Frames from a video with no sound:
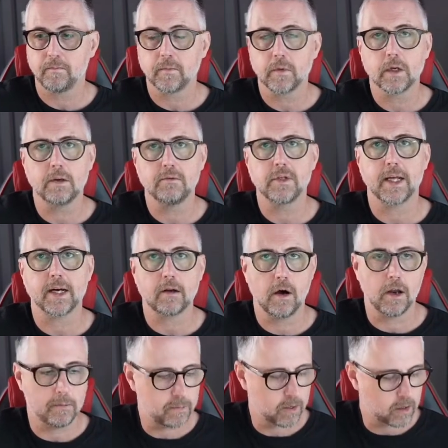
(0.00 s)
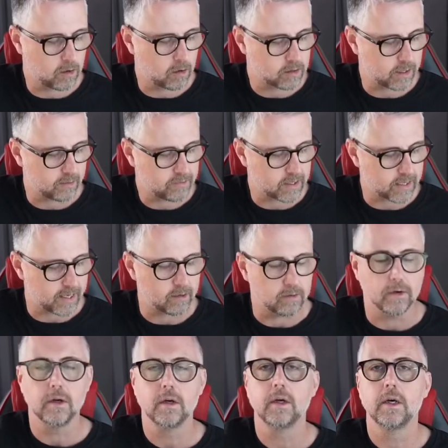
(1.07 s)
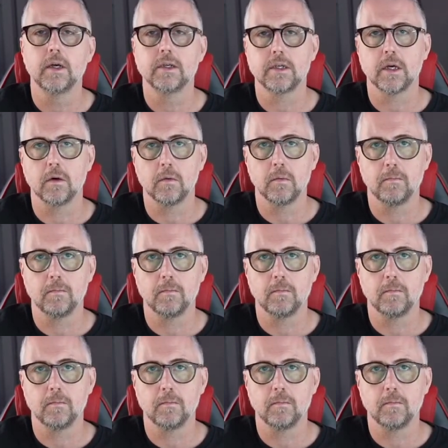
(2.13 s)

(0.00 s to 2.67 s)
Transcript: Gives you that kind of percussive sound. So